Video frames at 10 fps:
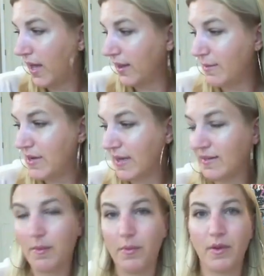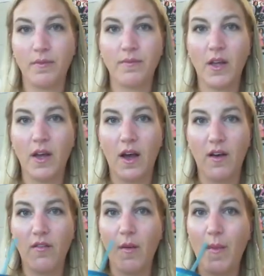Let me take a sip
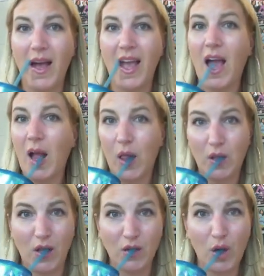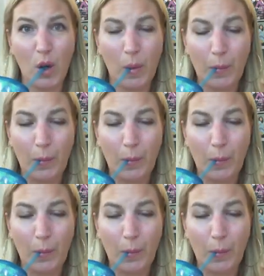of my seltzer.